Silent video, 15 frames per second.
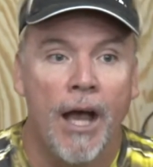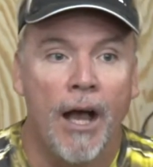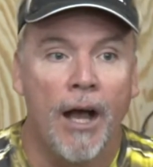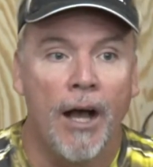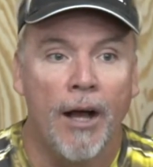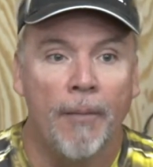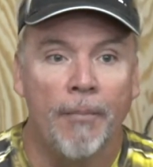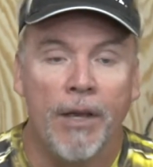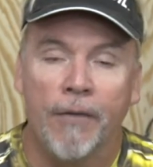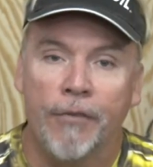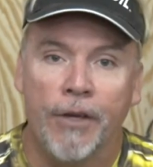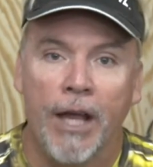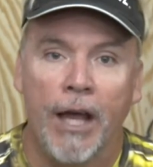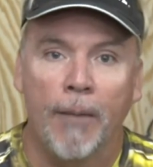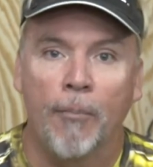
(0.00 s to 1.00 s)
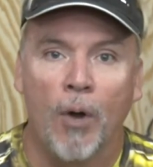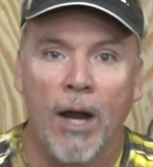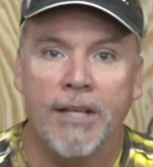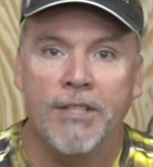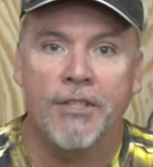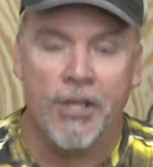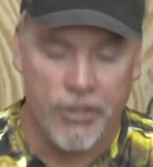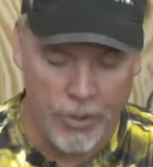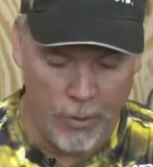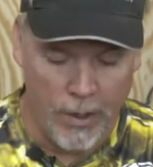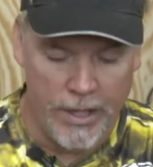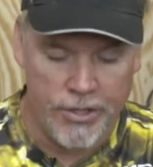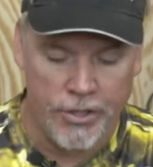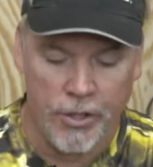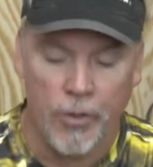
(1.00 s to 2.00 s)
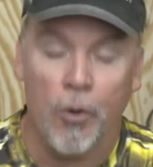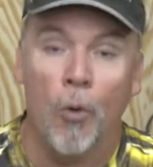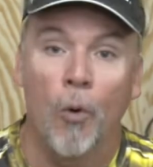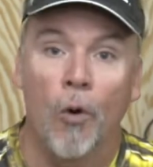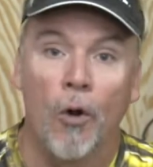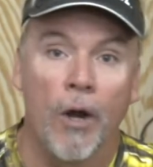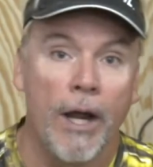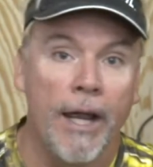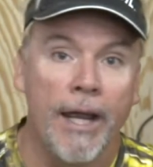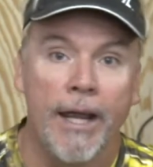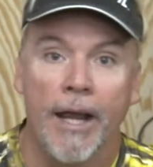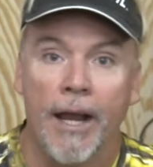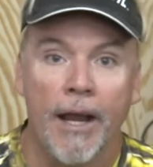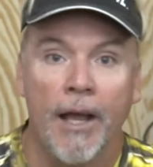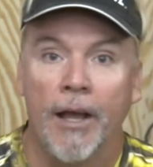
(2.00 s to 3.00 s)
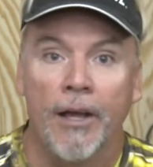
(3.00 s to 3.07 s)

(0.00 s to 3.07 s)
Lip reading: If you got a bright situation or a